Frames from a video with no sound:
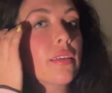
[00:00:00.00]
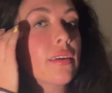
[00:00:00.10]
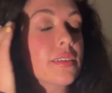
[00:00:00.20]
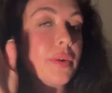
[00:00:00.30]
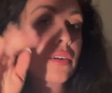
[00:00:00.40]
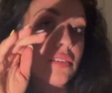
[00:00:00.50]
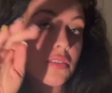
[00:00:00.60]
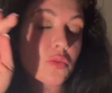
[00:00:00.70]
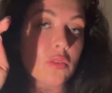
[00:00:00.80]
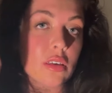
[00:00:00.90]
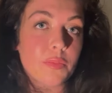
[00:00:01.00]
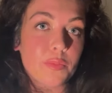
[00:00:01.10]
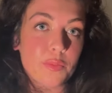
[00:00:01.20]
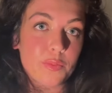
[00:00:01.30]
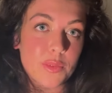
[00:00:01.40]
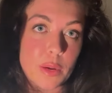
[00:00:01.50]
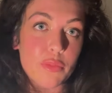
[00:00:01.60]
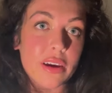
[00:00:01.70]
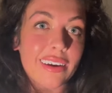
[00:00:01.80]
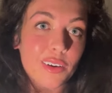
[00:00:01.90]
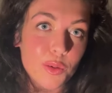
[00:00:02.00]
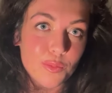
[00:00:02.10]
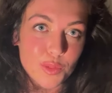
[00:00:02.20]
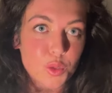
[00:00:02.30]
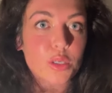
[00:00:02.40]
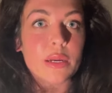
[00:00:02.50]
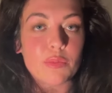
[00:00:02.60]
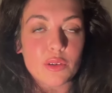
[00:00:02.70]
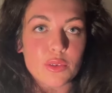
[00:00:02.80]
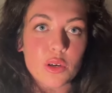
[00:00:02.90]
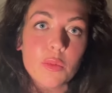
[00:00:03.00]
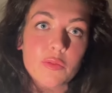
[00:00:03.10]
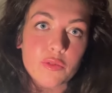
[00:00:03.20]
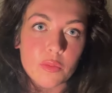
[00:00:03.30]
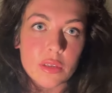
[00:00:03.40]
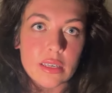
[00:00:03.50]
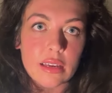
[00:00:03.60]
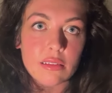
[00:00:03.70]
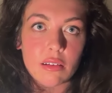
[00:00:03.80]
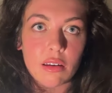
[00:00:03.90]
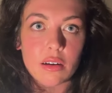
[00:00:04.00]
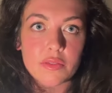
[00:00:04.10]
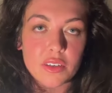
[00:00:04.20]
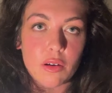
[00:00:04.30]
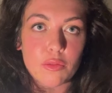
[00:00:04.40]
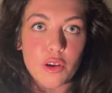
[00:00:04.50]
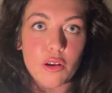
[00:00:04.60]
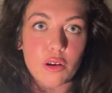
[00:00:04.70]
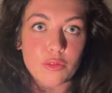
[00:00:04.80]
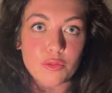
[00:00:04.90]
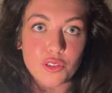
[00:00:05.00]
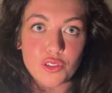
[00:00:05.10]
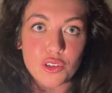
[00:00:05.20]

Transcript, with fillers: I think that's because I saw the separate income stream that was coming from the TikTok lives, So I'm no longer